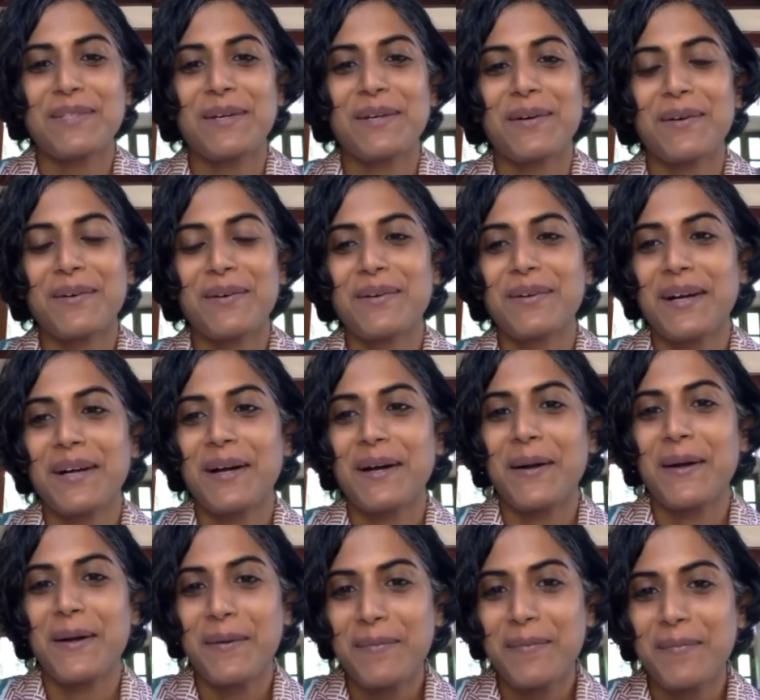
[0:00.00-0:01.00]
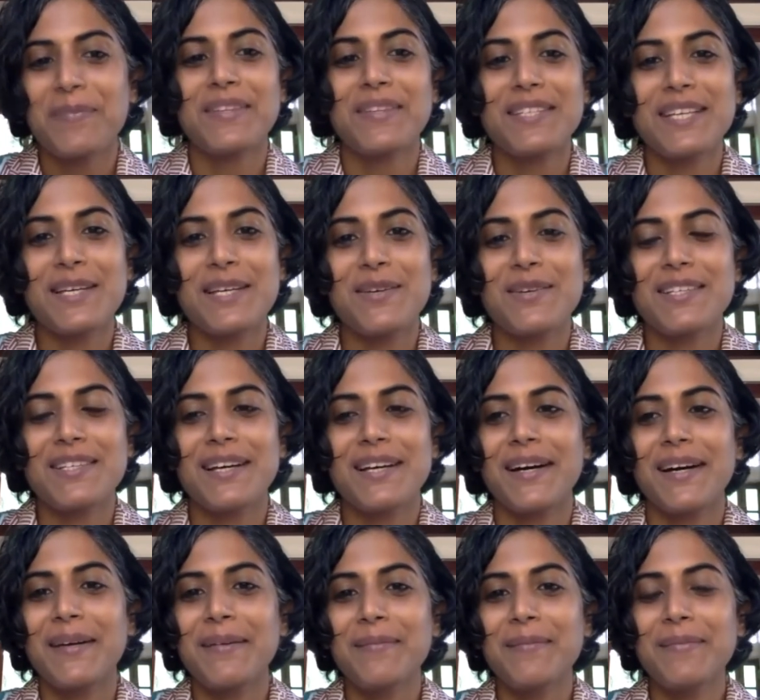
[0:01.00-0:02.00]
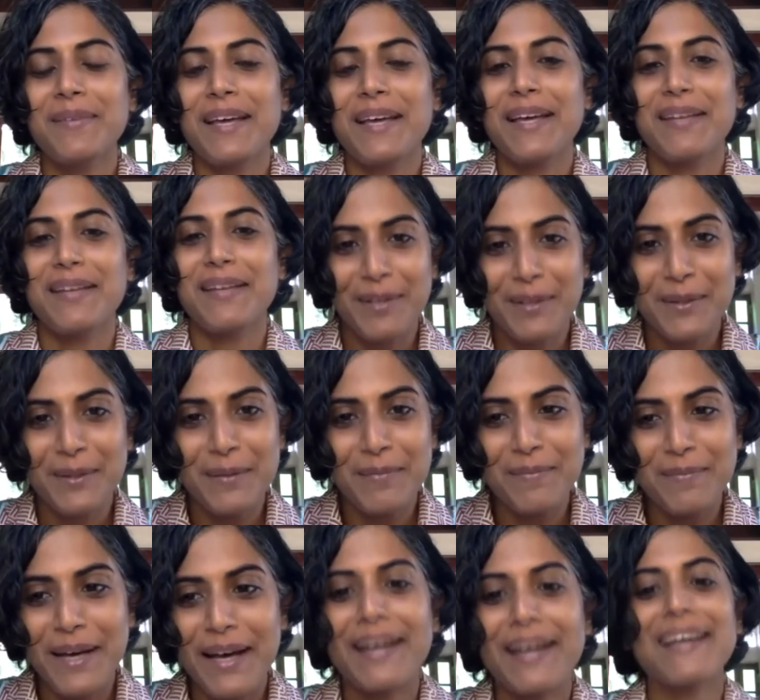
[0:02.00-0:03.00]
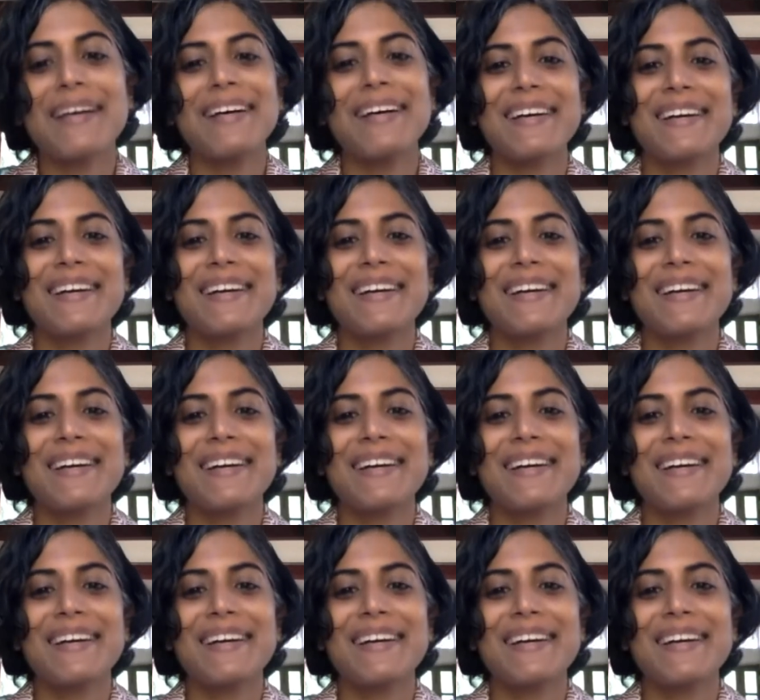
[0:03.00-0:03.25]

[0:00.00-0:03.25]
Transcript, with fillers: So um, take your time and welcome back.